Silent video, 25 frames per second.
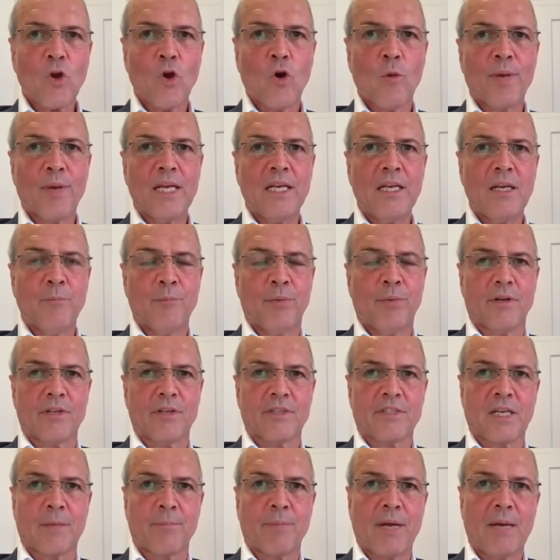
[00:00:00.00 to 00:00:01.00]
opinion
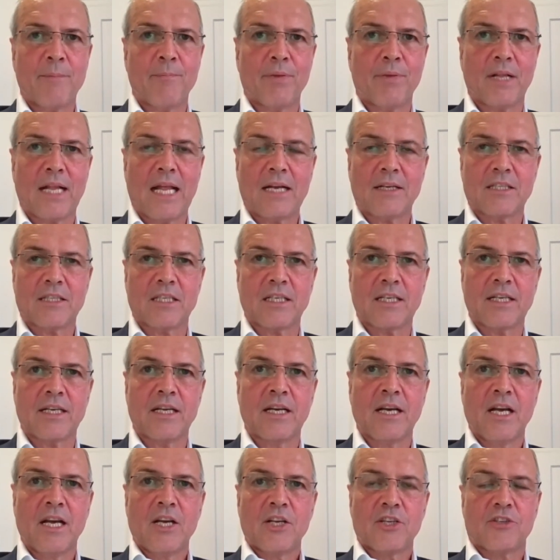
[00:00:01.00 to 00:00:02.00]
polls that people
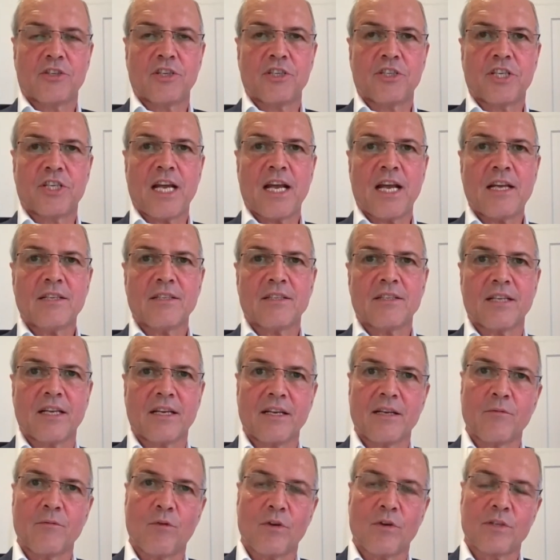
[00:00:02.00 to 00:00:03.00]
actually suggest that
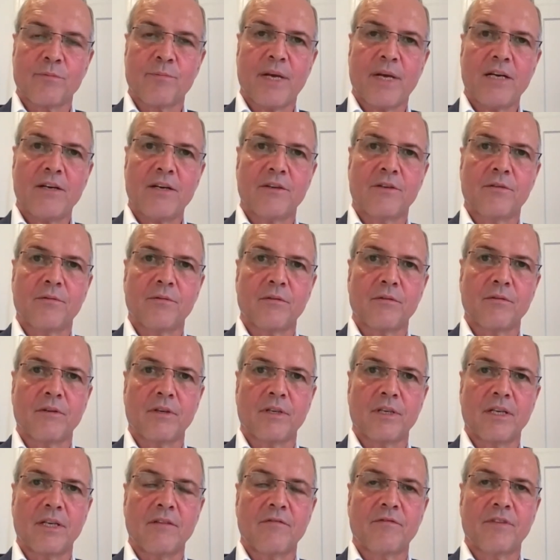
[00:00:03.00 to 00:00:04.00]
it was better to
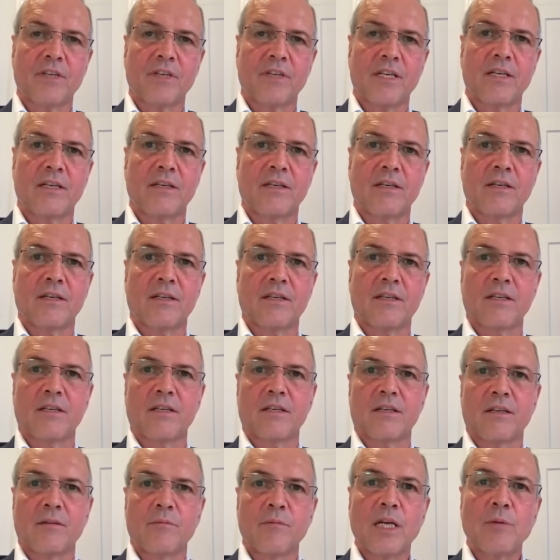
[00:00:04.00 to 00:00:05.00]
live in uh,
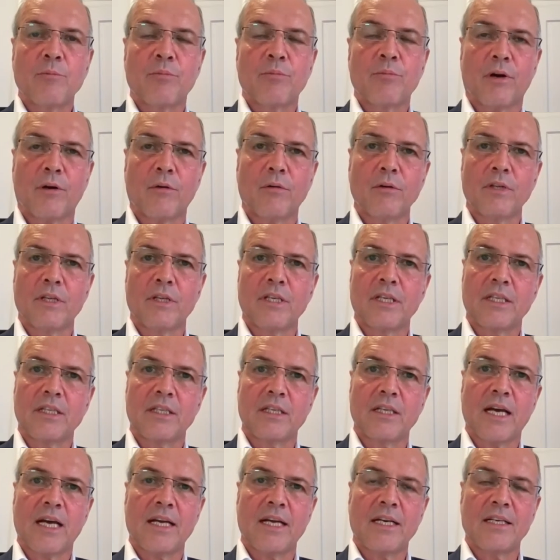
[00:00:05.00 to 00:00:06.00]
uh in Poland in
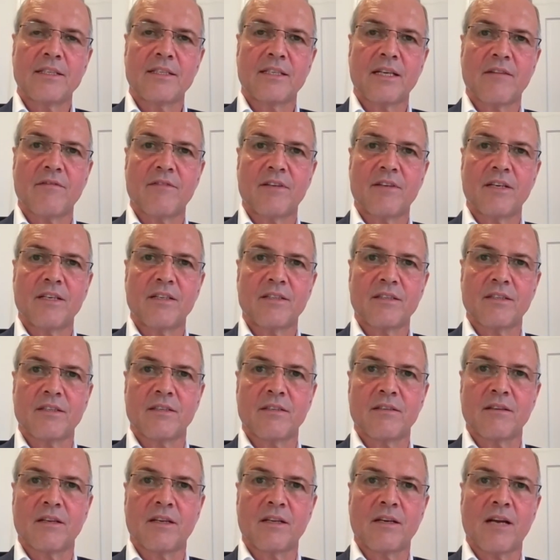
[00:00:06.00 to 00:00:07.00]
the 1970s
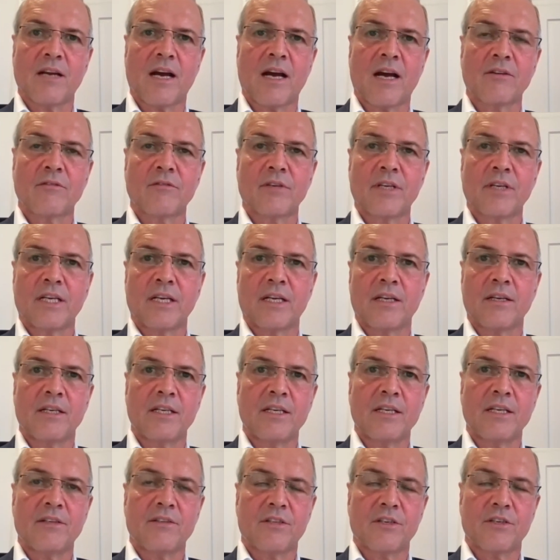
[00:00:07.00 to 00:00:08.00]
and in, in Hungary and
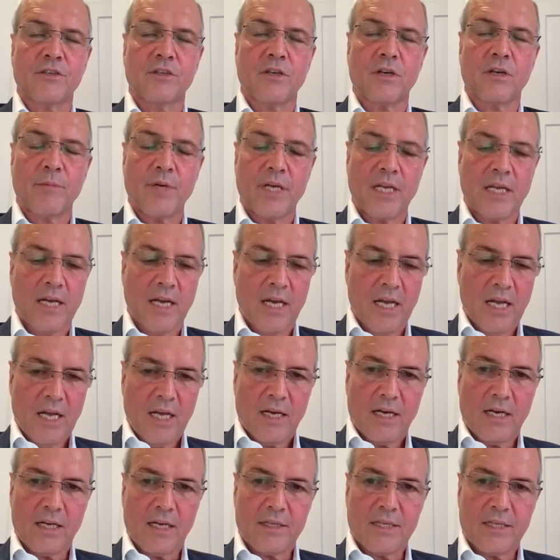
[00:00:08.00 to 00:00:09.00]
Eastern Germany
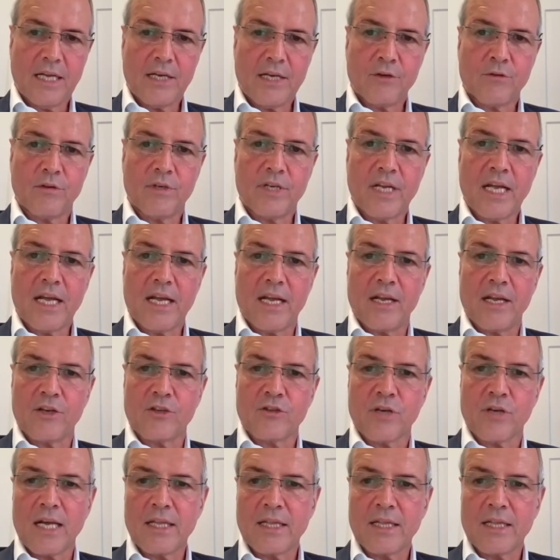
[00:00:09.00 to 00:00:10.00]
uh, than today.
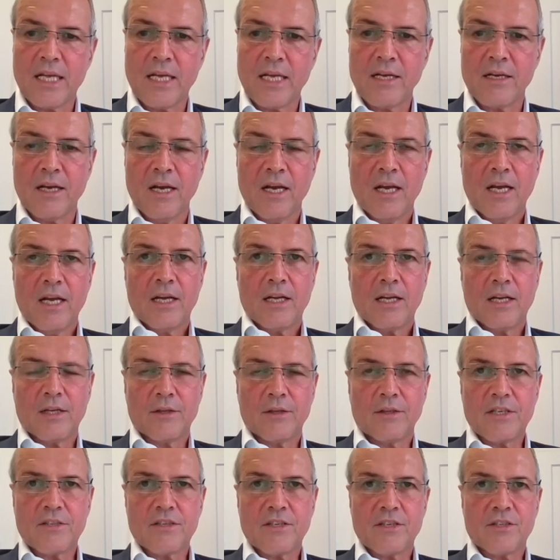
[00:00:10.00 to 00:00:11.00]
So I think uh,
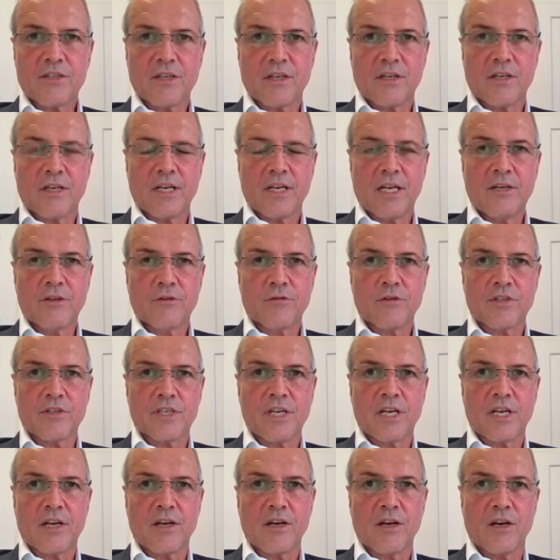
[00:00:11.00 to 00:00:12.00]
this is an
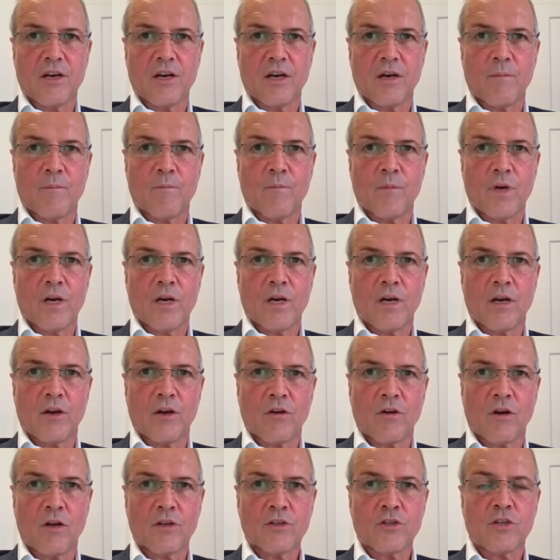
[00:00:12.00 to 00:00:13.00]
interesting um, uh,
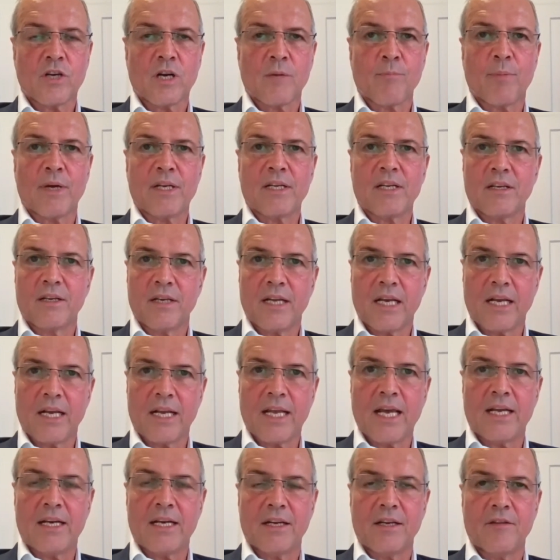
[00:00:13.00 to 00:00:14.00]
construct, but in,
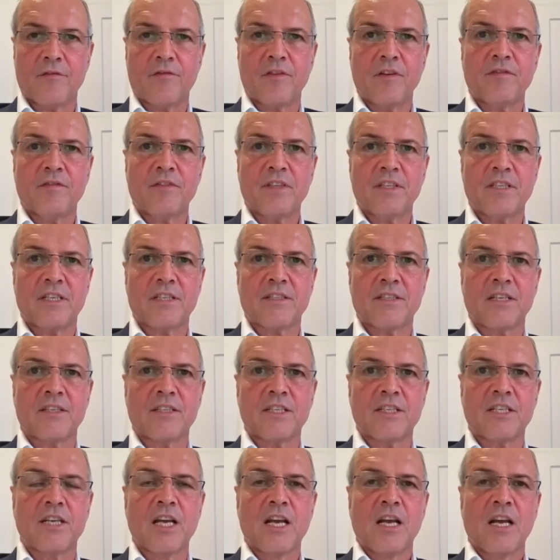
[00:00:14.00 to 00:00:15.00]
again, in the 50s and
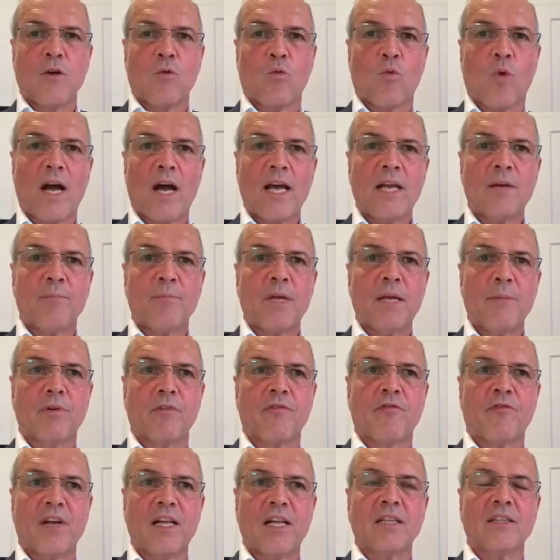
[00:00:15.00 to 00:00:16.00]
60s, white people
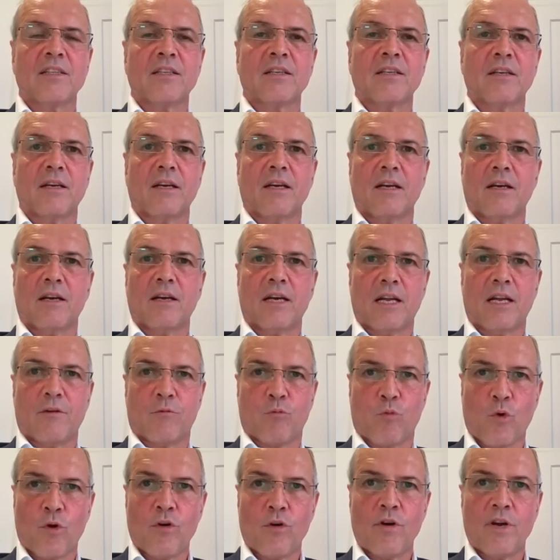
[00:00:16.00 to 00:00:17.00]
felt and
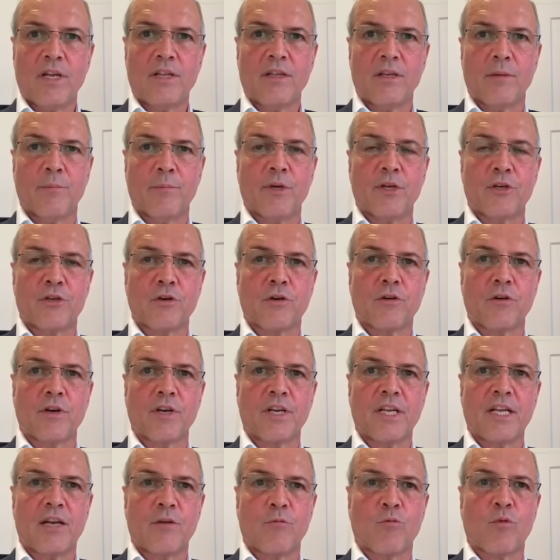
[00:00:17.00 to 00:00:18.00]
were in the
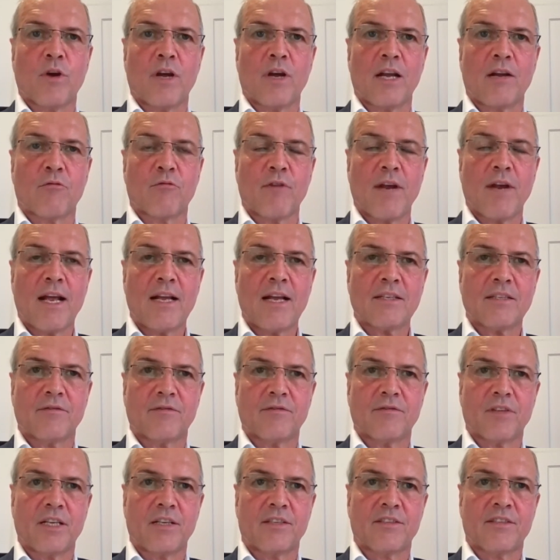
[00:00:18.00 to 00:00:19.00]
majority and were
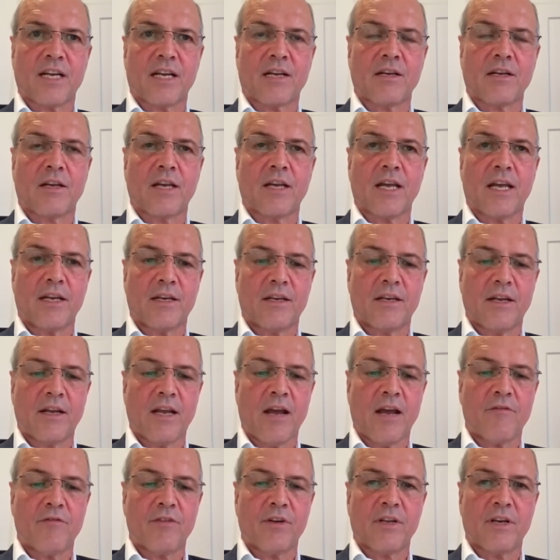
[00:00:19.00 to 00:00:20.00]
aggressively segregating
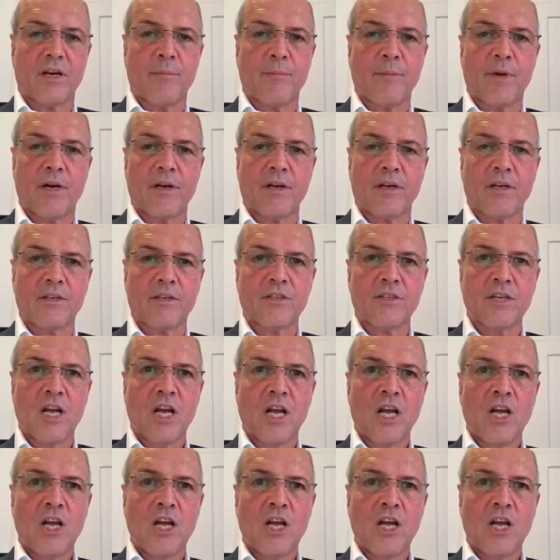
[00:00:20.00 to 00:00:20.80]
African Americans.